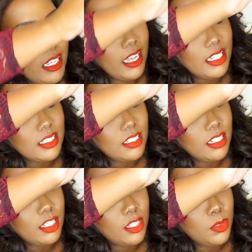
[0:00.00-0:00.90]
it has
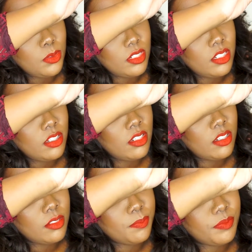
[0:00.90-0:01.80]
a cute
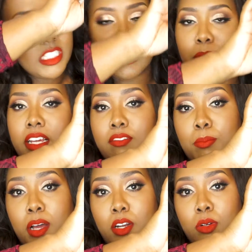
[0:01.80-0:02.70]
display of the
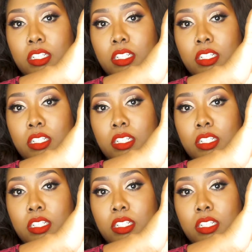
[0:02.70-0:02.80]
model